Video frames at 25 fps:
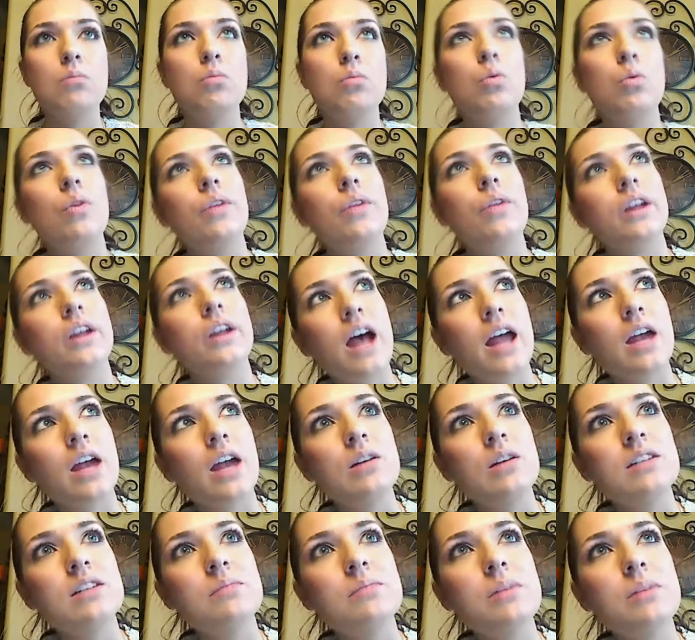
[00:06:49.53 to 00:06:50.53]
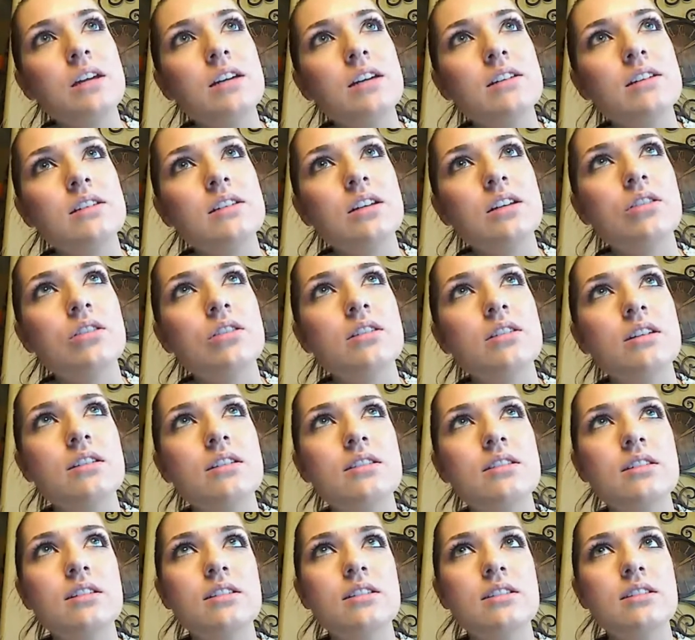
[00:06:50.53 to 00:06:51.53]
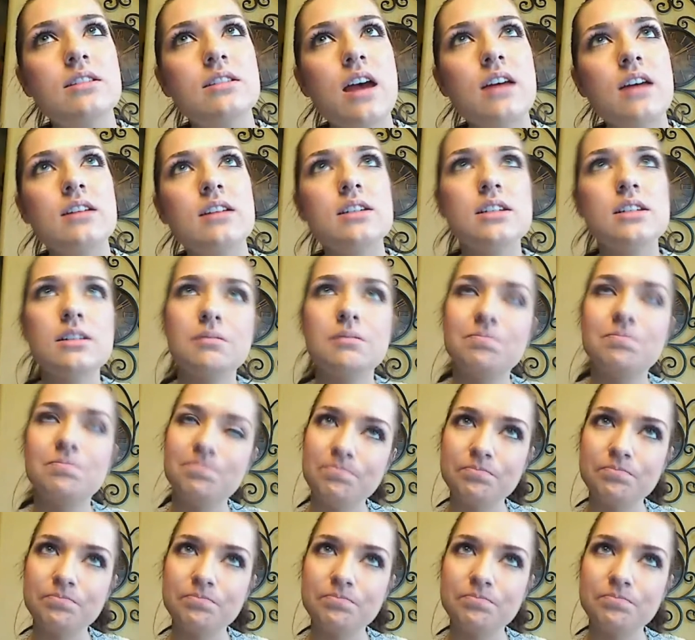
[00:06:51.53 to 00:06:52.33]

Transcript: Would the Coyotes be considered a success?